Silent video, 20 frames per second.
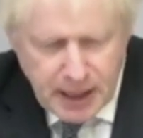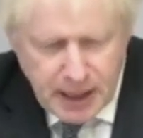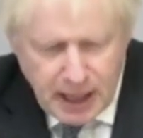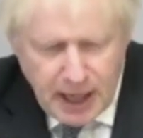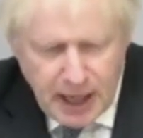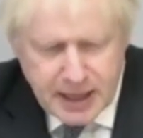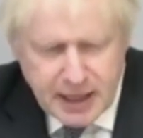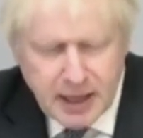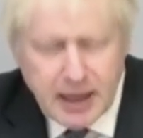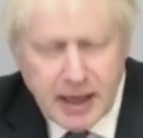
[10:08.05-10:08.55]

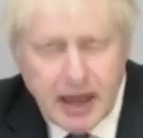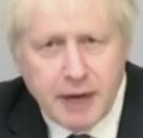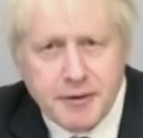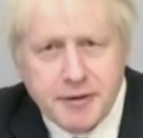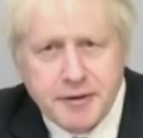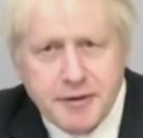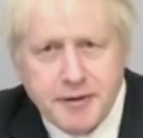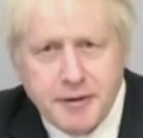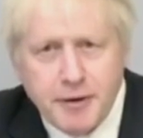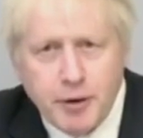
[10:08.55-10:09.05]
I can
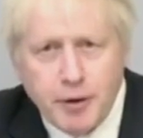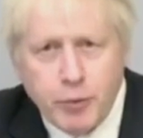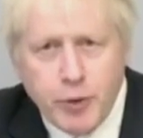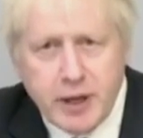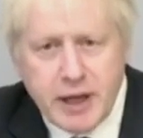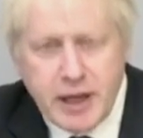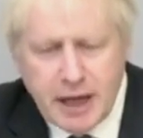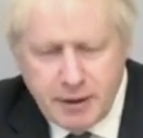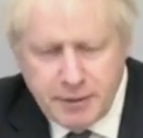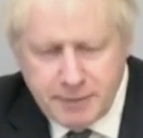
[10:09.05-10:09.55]
announce that
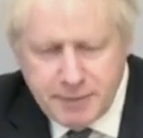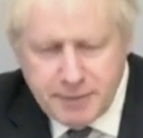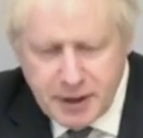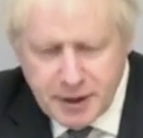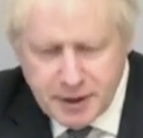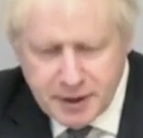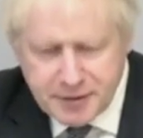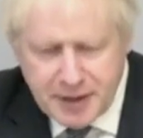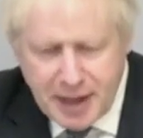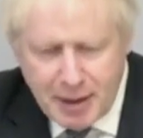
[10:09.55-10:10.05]
we have
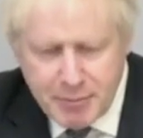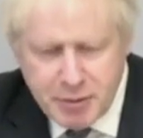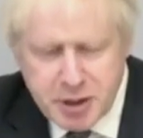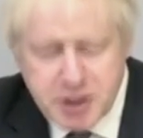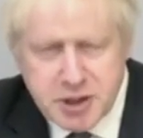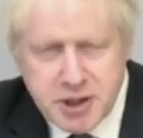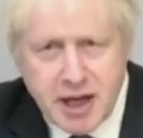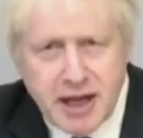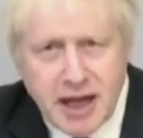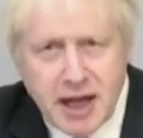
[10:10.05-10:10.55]

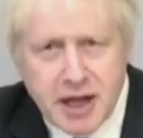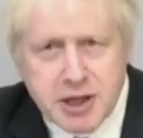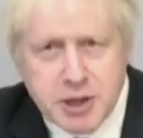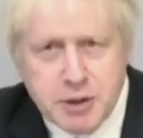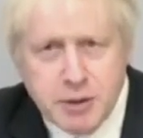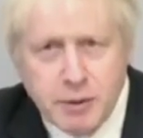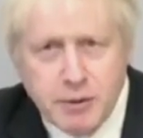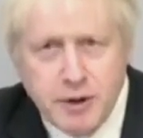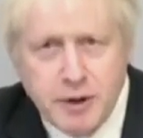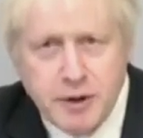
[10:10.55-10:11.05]
established a
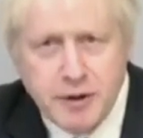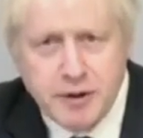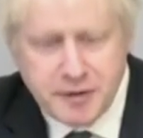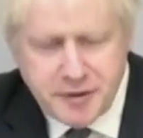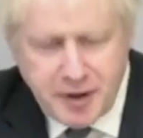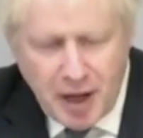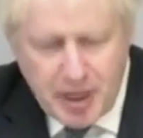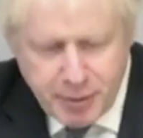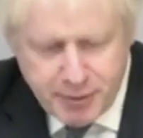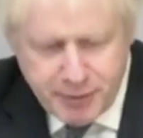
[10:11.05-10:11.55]
national
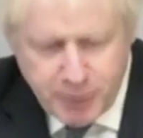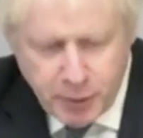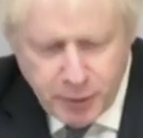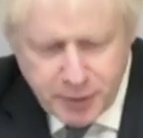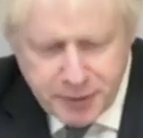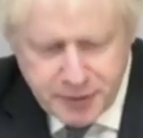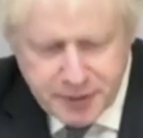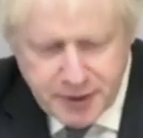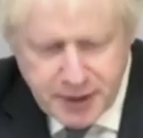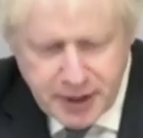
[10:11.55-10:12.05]
cyber
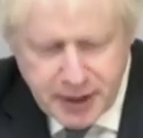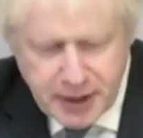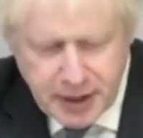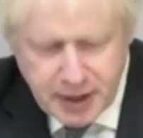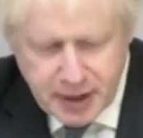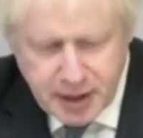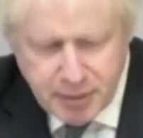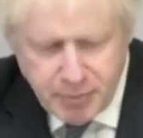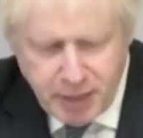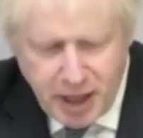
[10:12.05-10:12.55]
force,
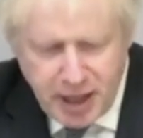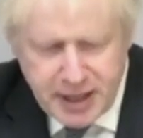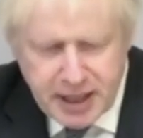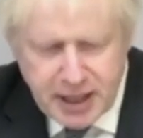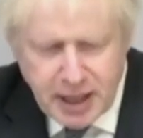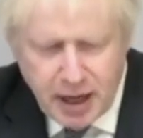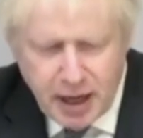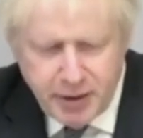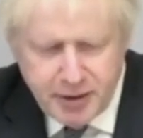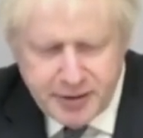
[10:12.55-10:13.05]

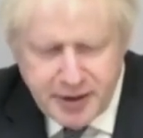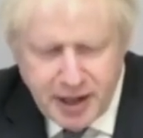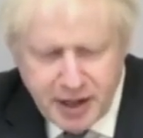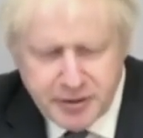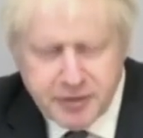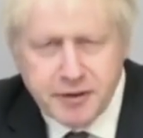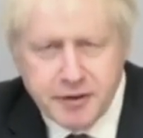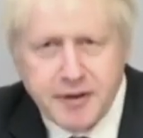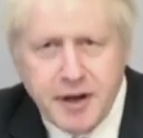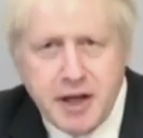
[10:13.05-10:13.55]
combining our
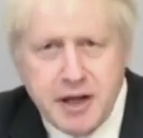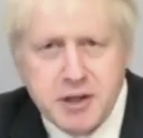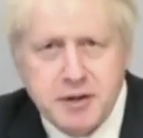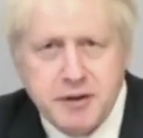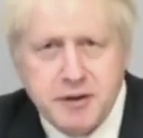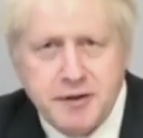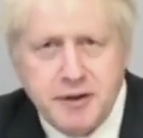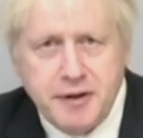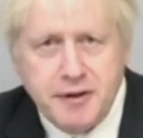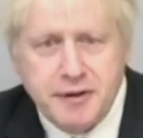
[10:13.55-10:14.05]
intelligence
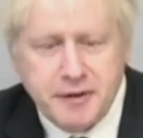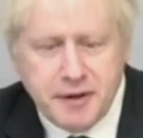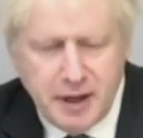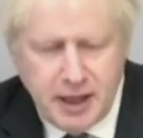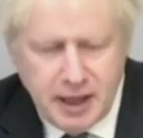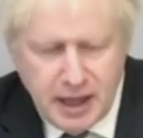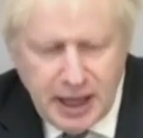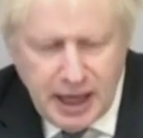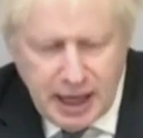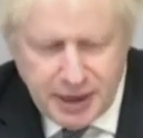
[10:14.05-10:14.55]
agencies
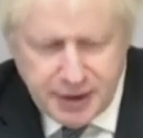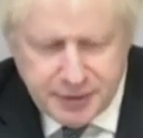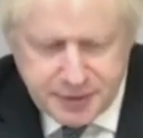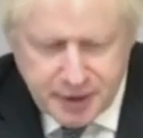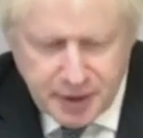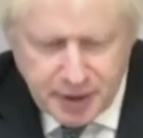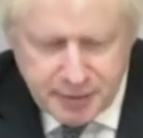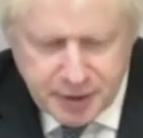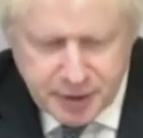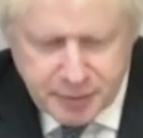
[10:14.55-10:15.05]
and
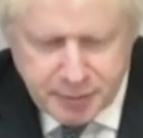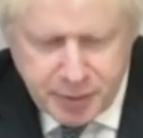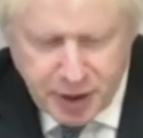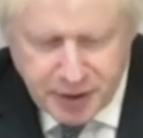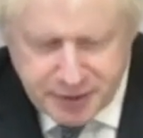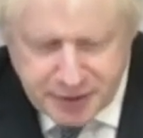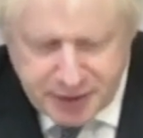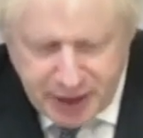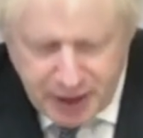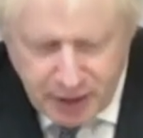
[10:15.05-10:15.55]
service
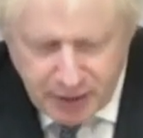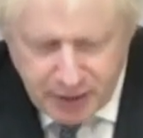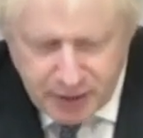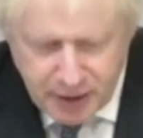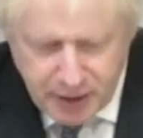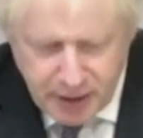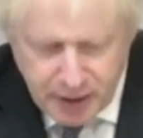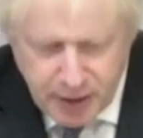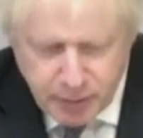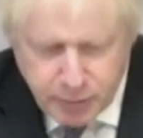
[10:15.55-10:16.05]
personnel,
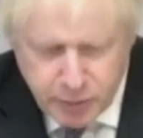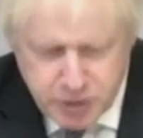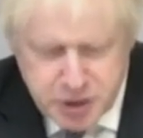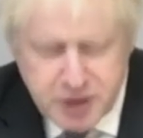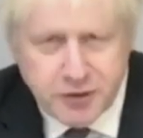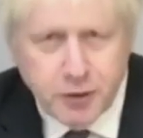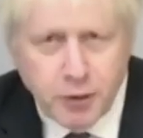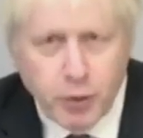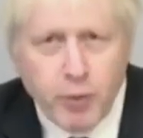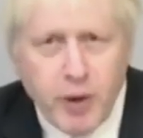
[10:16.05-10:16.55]
which
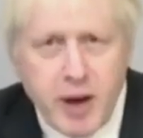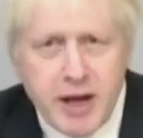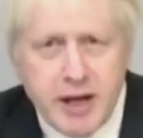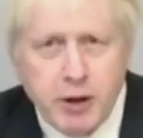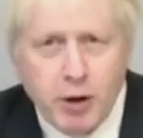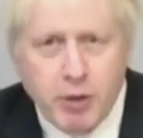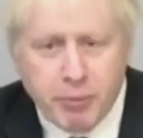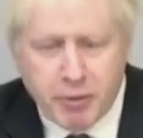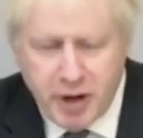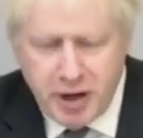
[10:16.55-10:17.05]
is already
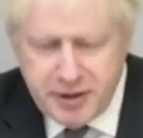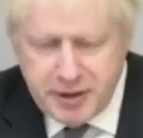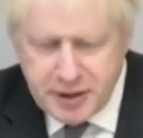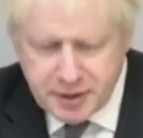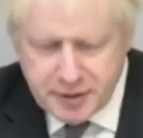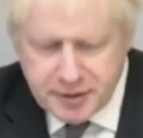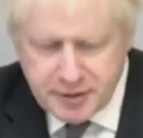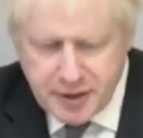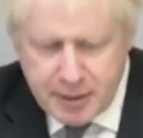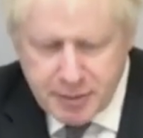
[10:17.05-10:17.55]
operating
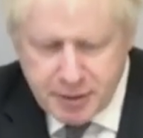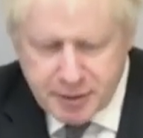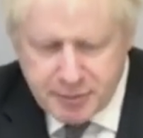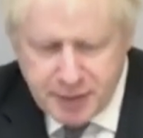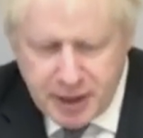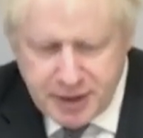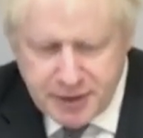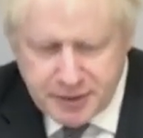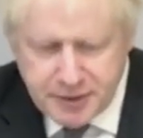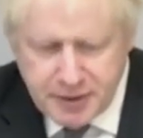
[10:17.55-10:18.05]
in
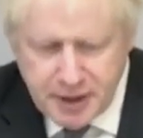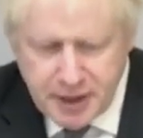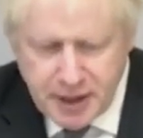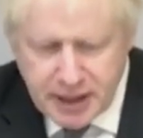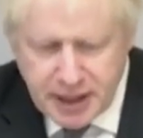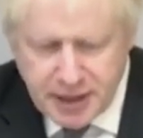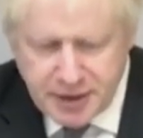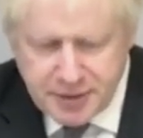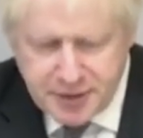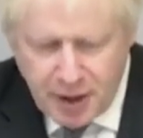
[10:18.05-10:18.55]
cyberspace
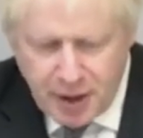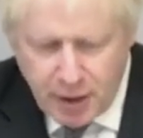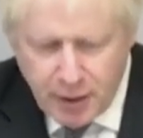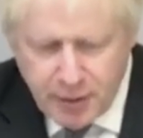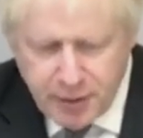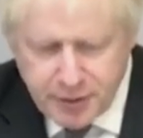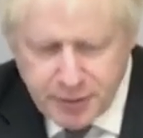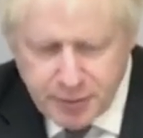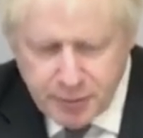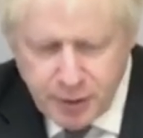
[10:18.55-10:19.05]
against
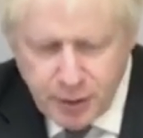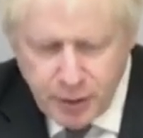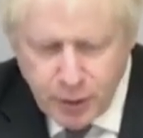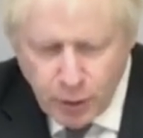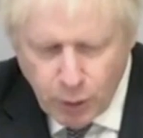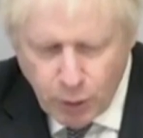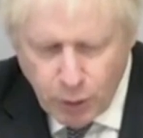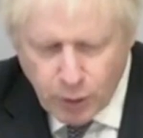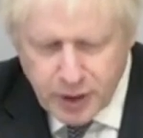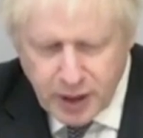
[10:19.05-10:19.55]
terrorism,
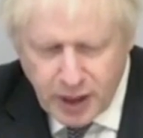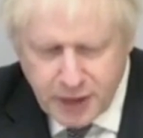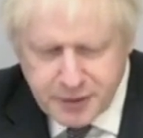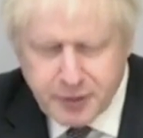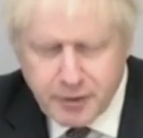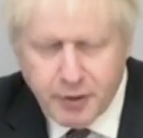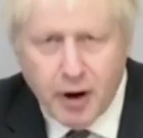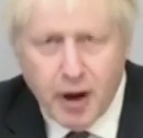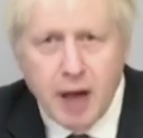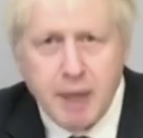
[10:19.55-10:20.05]

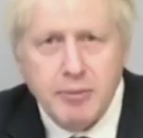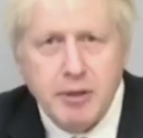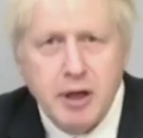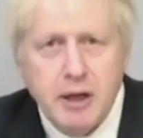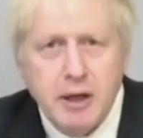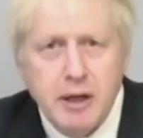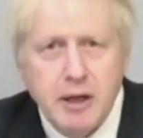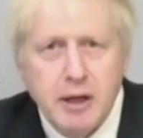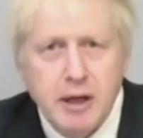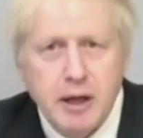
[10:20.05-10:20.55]
organized crime,
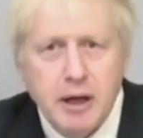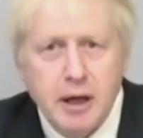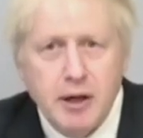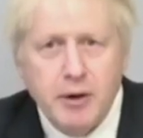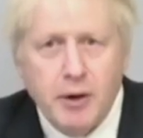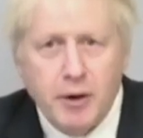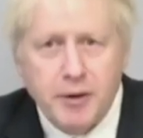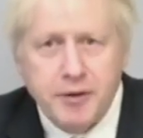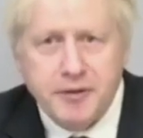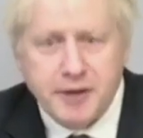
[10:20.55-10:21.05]
and
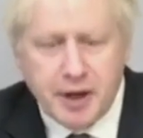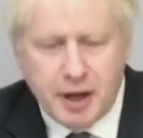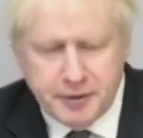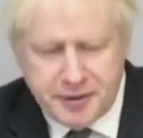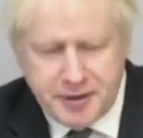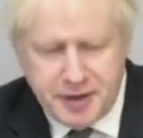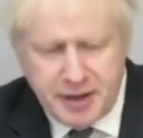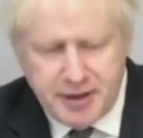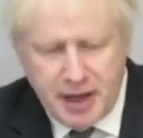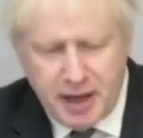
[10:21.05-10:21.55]
hostile
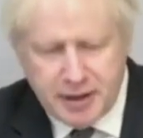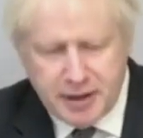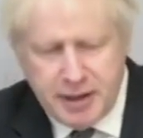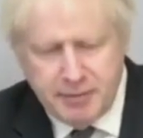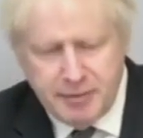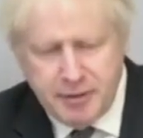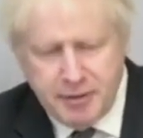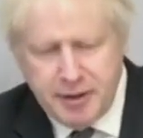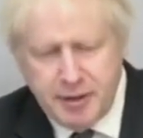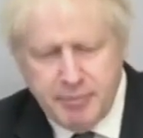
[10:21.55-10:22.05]
state
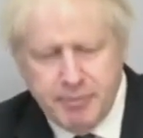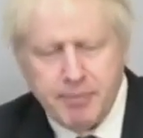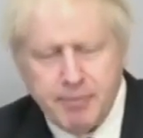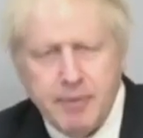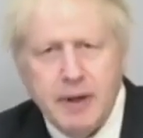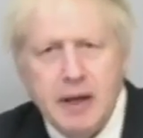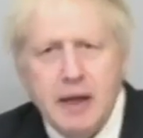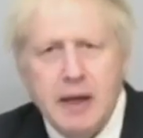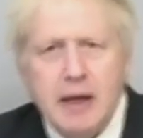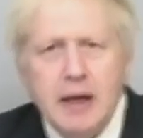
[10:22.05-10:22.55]
activity.
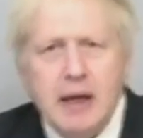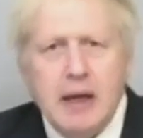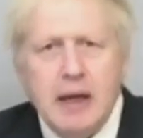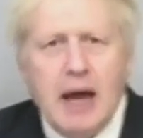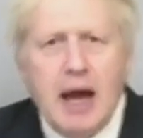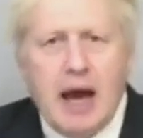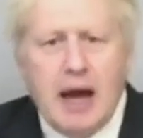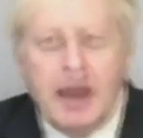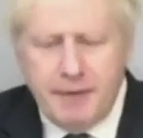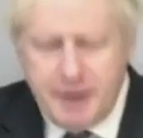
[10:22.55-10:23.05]

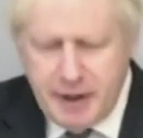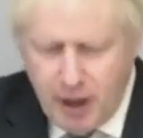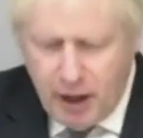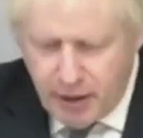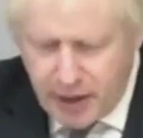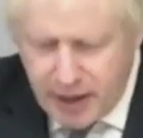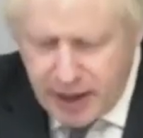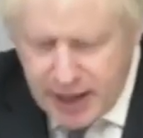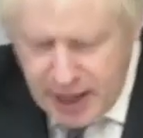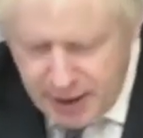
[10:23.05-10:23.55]
And the
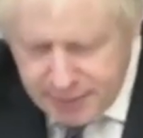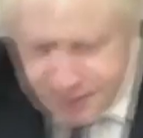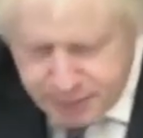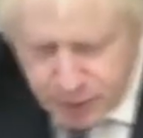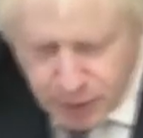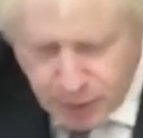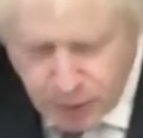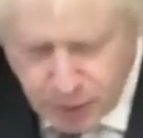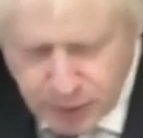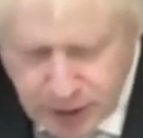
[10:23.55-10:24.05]
R A F
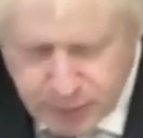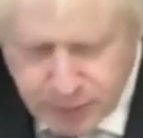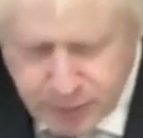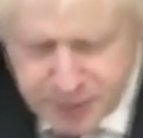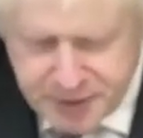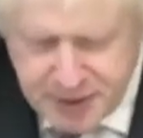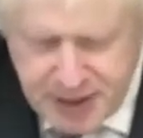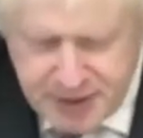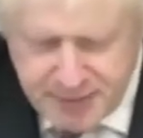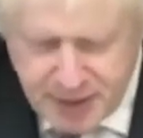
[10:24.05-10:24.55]
will
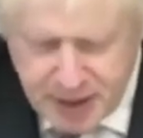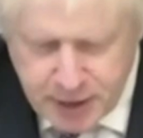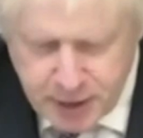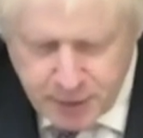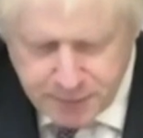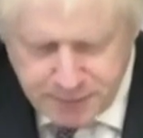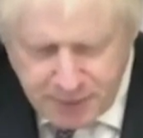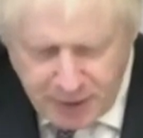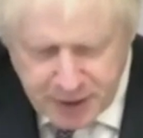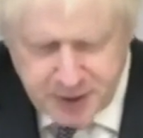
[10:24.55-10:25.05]
receive a
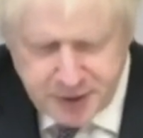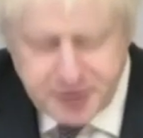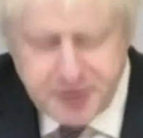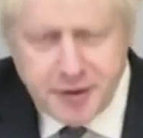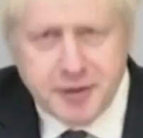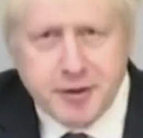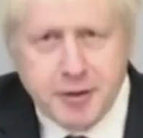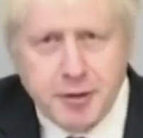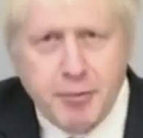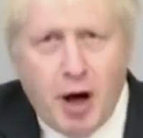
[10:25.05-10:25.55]
new fighter
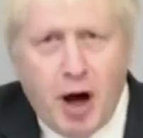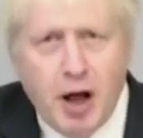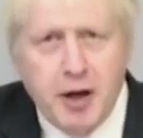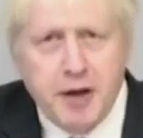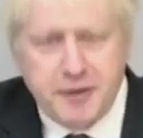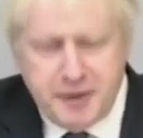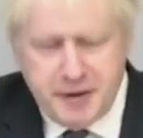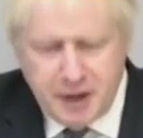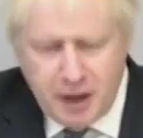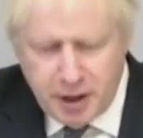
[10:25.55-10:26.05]
system
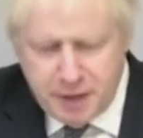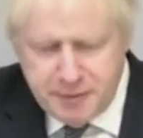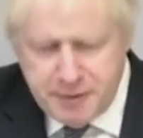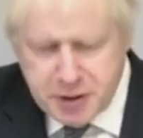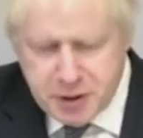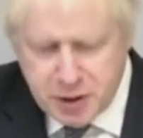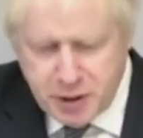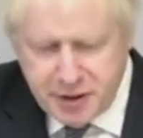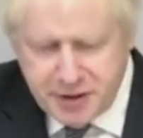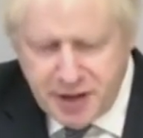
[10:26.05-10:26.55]
harnessing
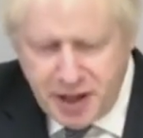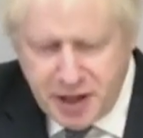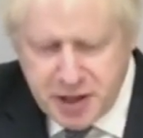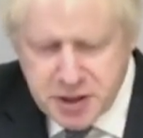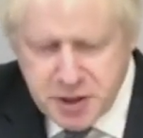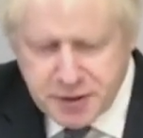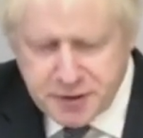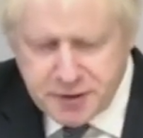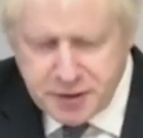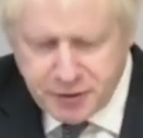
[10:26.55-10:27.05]
artificial
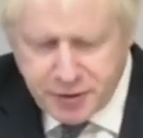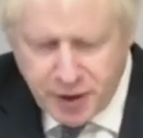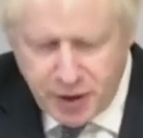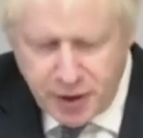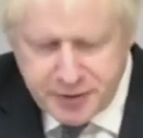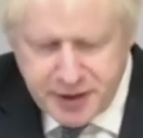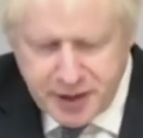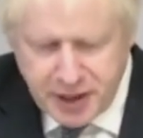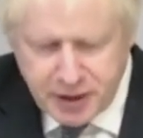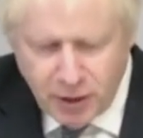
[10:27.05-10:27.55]
intelligence and
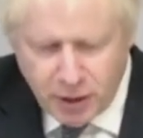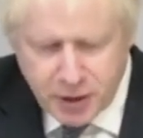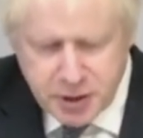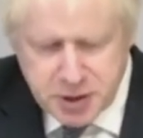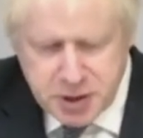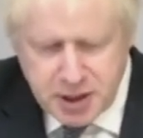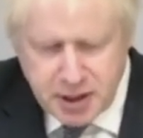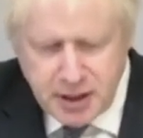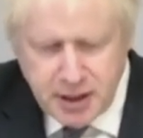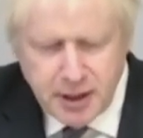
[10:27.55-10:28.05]
drone
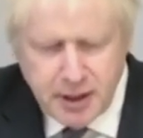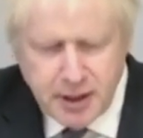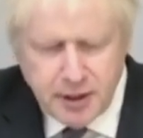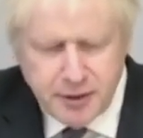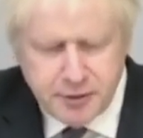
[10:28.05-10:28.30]
technology